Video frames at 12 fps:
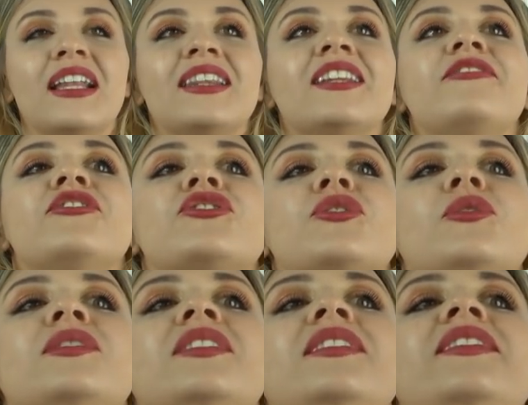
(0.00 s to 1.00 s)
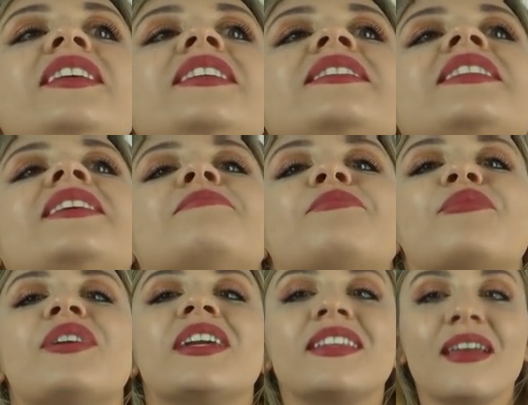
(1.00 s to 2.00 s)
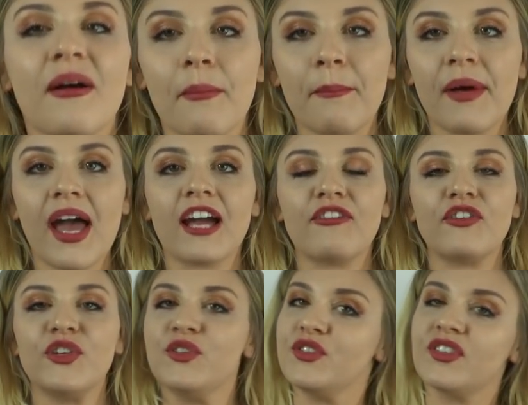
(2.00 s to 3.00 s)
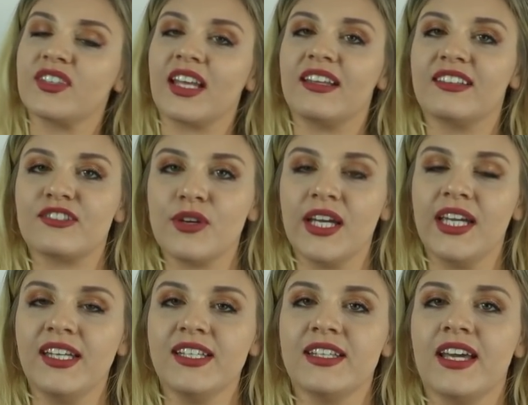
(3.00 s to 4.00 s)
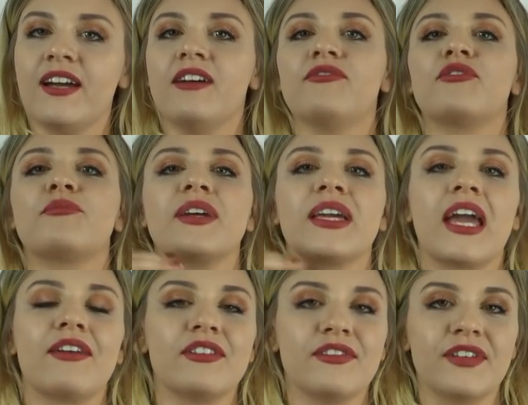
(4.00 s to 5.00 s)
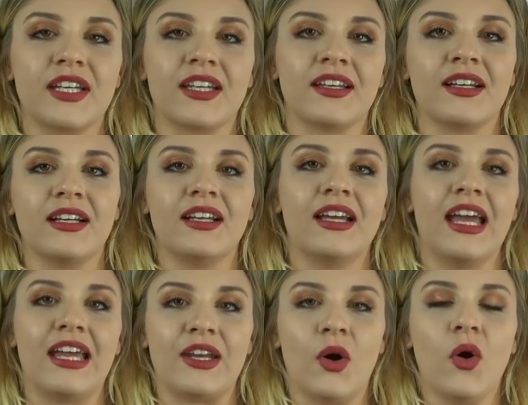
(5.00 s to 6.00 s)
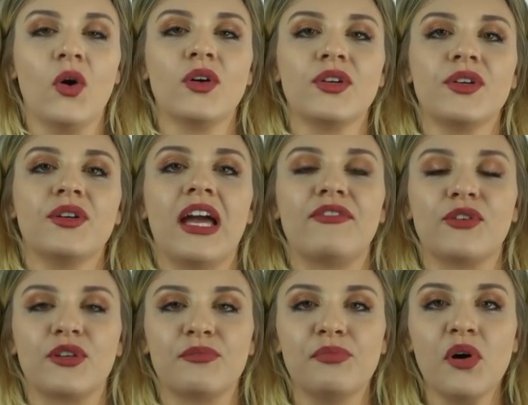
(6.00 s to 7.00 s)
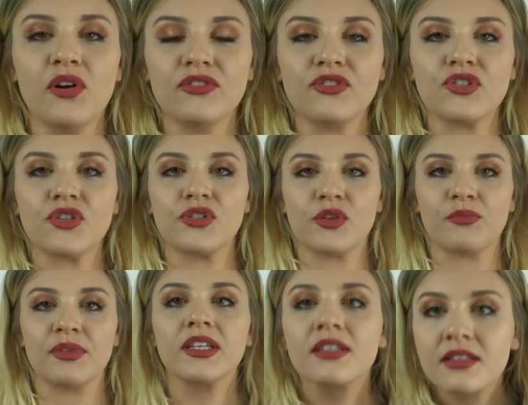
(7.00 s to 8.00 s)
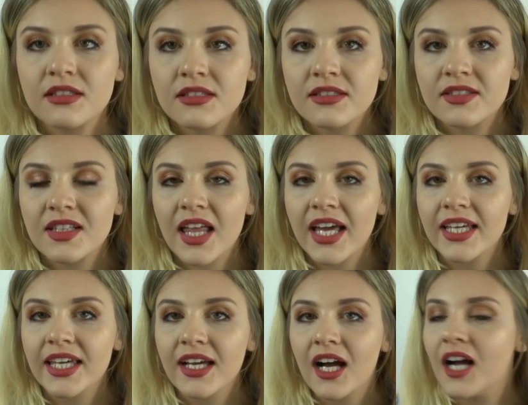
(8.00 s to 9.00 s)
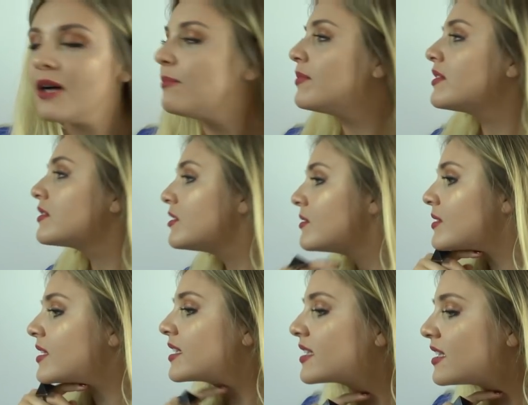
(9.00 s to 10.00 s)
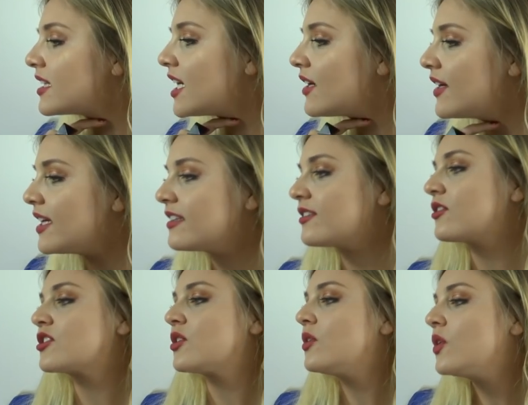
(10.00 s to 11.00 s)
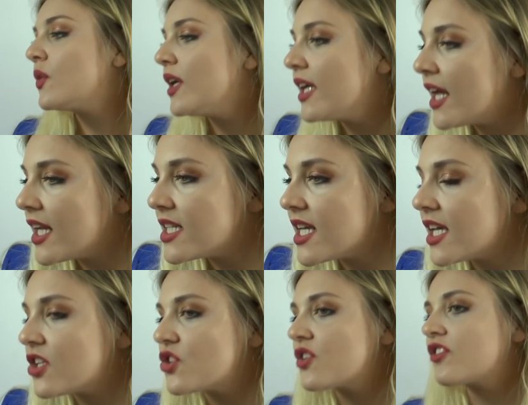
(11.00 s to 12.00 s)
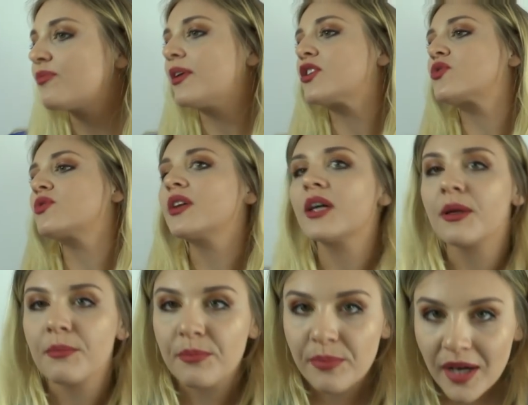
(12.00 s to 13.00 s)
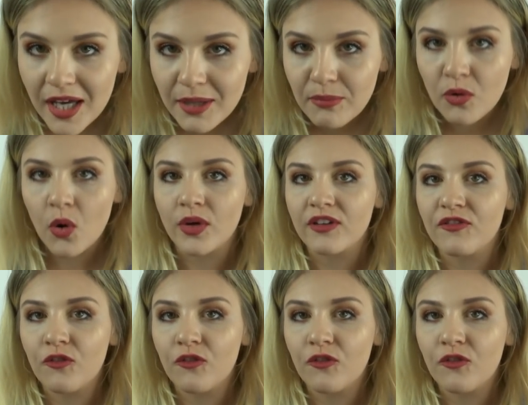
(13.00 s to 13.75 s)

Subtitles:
lift your shoulders, and then bring them back for you to stay straight, yeah? For bring everything in order, have a good posture, don't be slacking up and lowering the larynx, or don't create any tensions by going